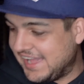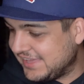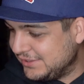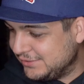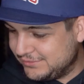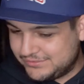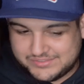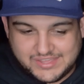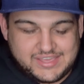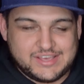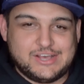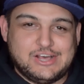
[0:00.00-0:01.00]
used
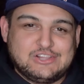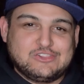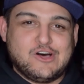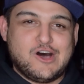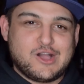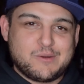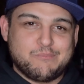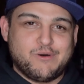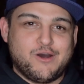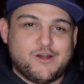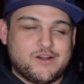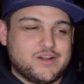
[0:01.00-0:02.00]
a long
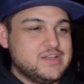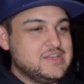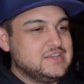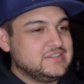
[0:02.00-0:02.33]
bar